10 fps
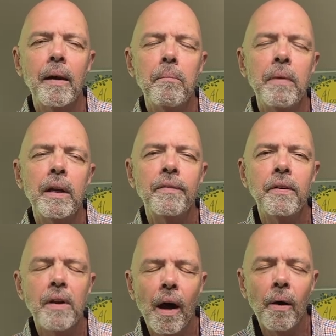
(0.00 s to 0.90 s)
Many of
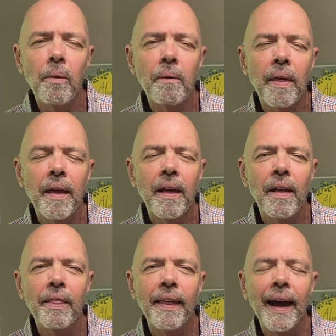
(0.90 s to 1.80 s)
you know
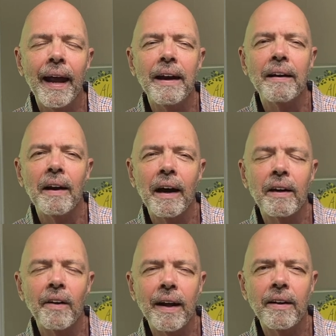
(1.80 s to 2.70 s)
that our
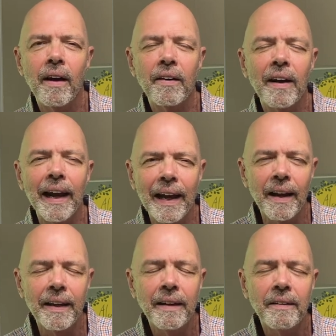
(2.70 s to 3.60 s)
granddaughter
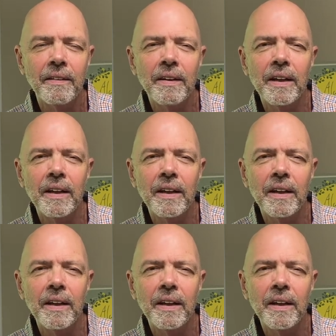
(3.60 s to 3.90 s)
Ellie